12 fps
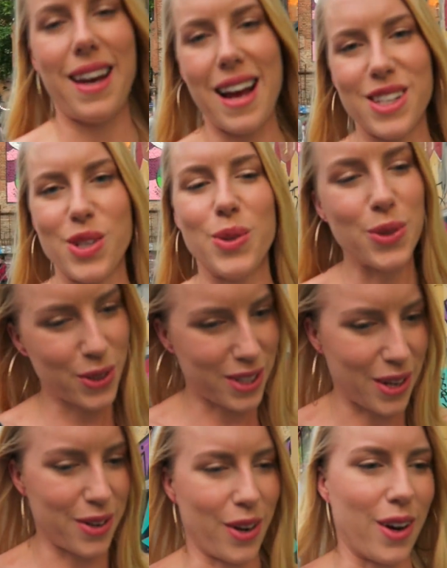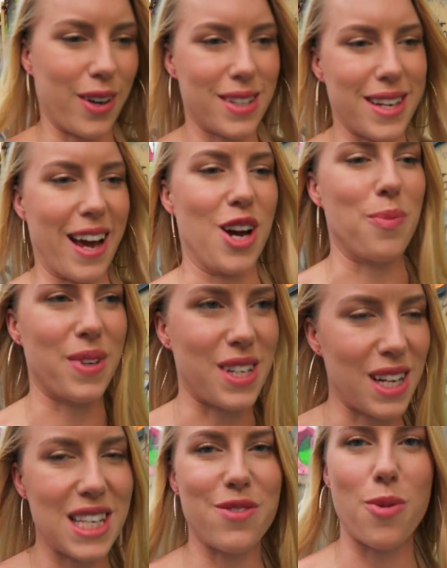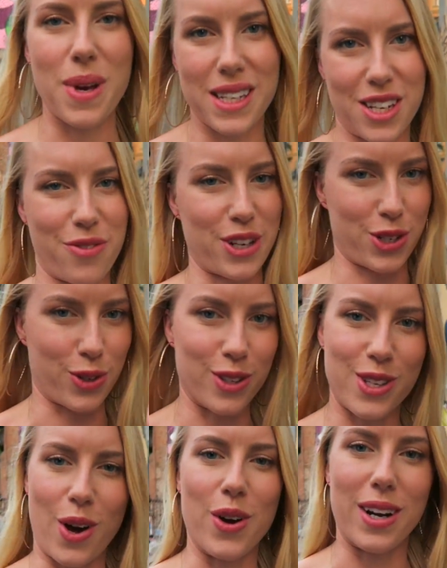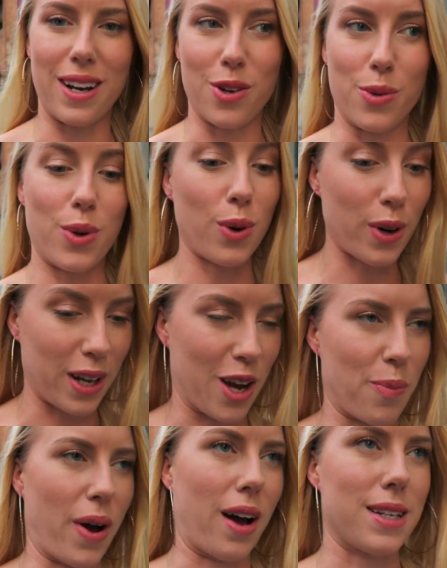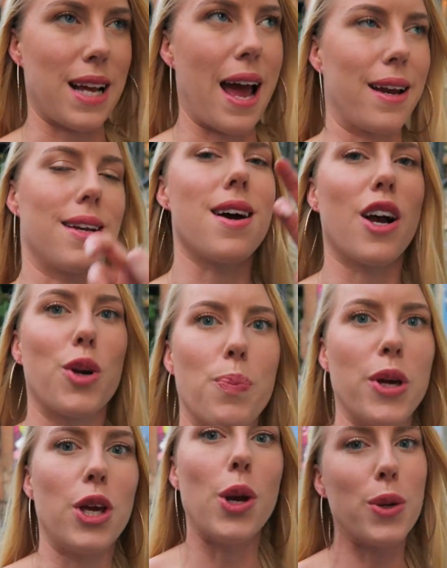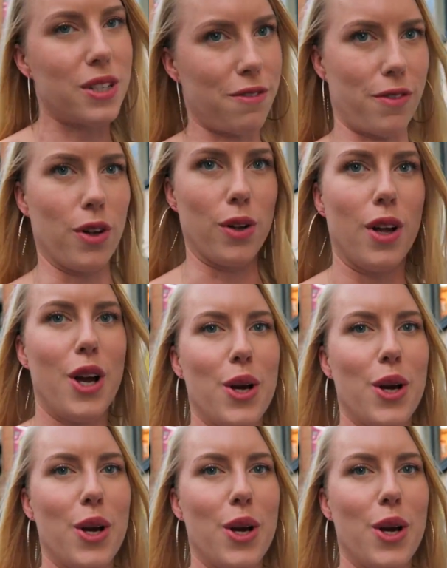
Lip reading: It has also got tons of amazing restaurants on a little courtyard part and beautiful